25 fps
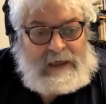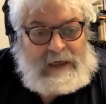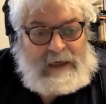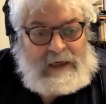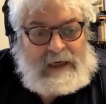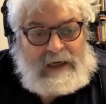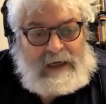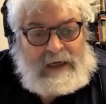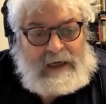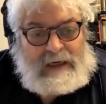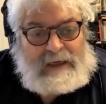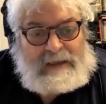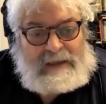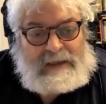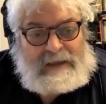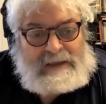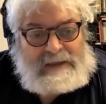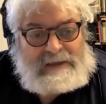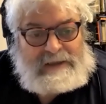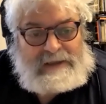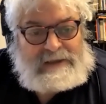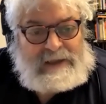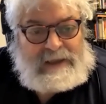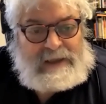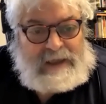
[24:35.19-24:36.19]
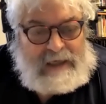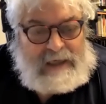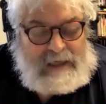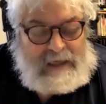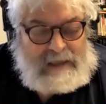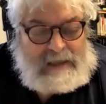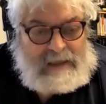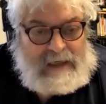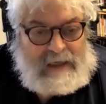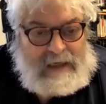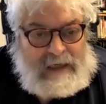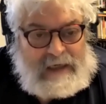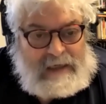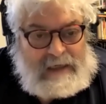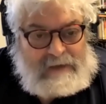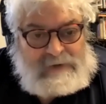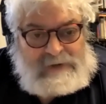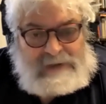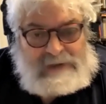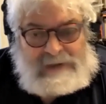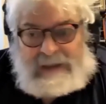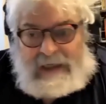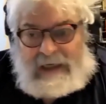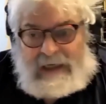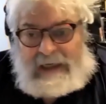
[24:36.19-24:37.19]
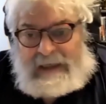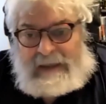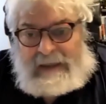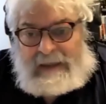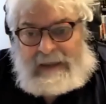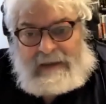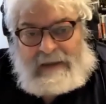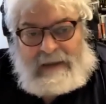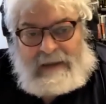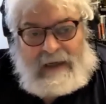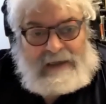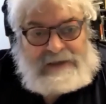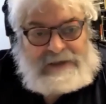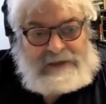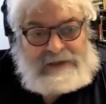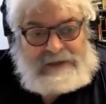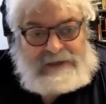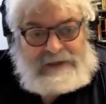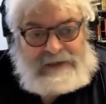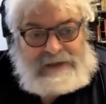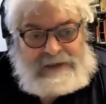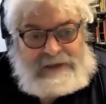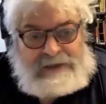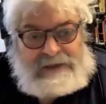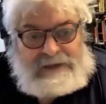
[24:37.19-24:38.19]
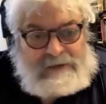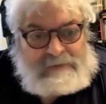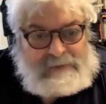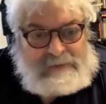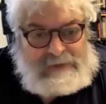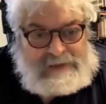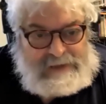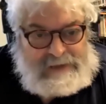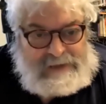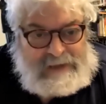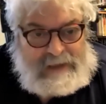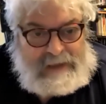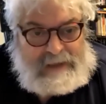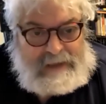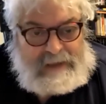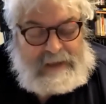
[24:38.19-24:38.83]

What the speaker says: is, again, I would say, a logic mistake.